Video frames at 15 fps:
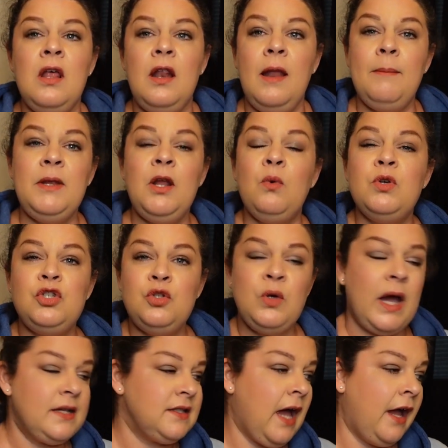Let me know what you
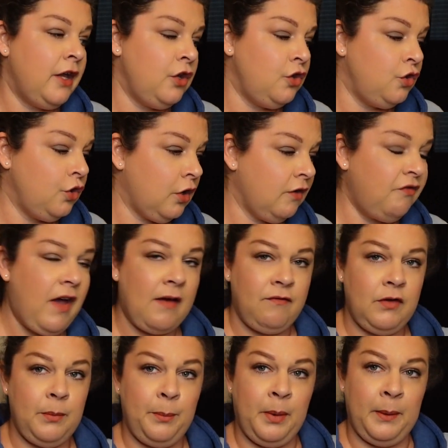guys got in your
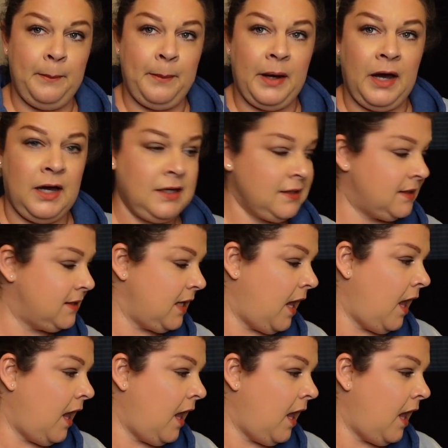FabFitFun box.